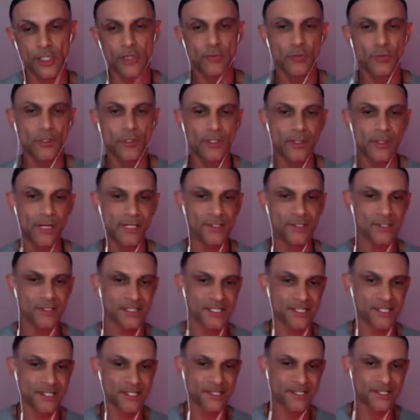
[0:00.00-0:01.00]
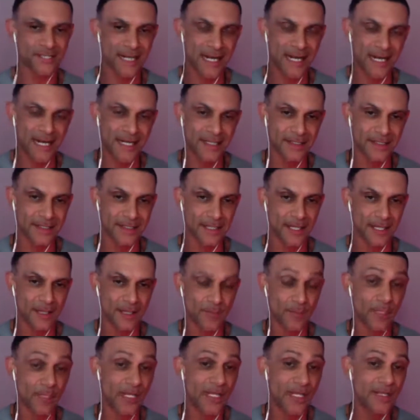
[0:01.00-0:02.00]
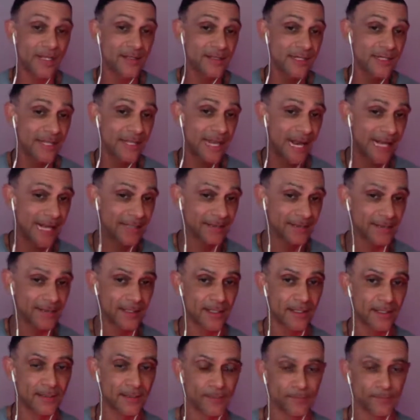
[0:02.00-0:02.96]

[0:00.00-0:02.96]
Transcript: want to actually start being the actor,